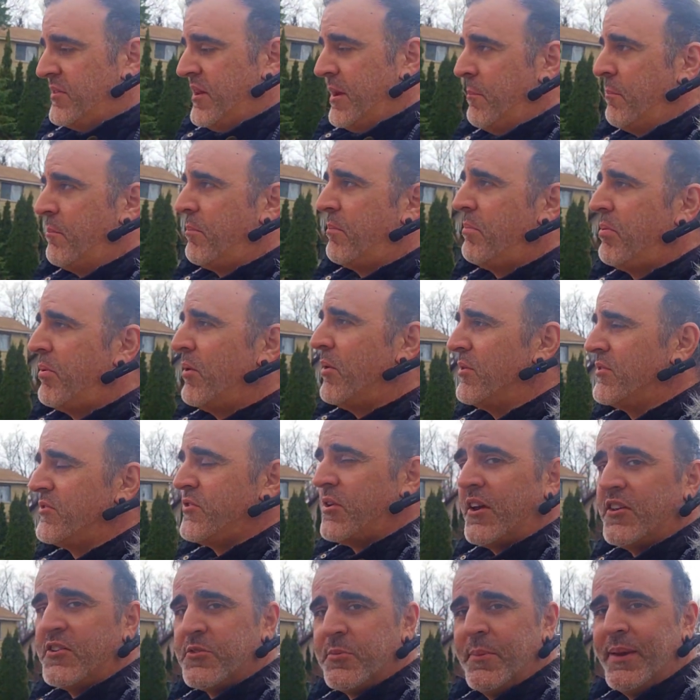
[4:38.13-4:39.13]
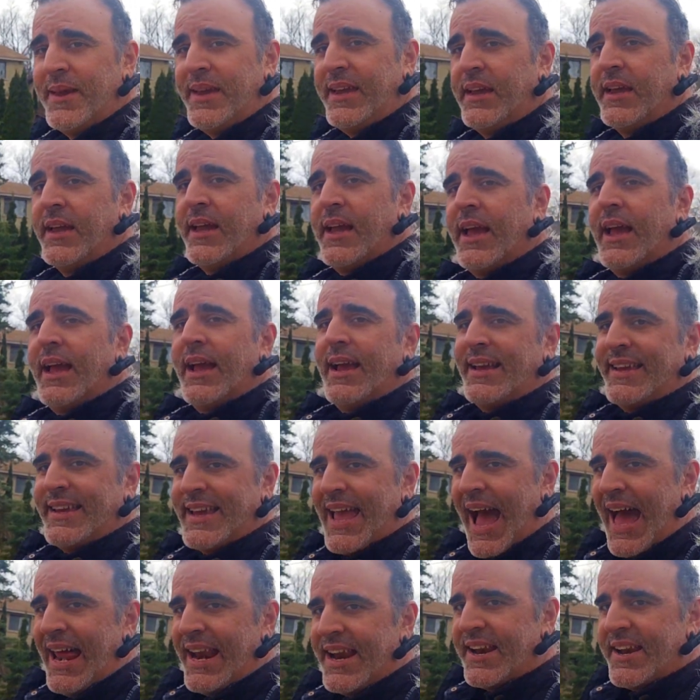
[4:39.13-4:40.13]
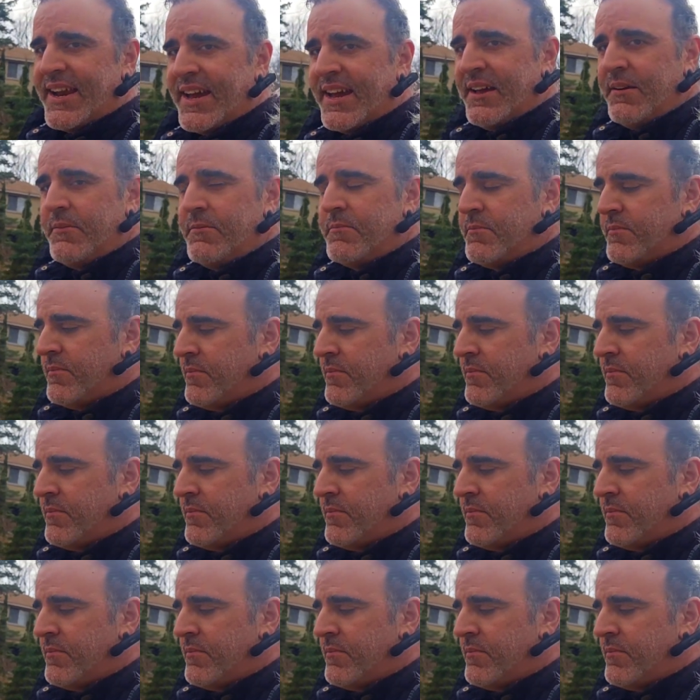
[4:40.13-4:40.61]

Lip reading: And bro, trust me, Canada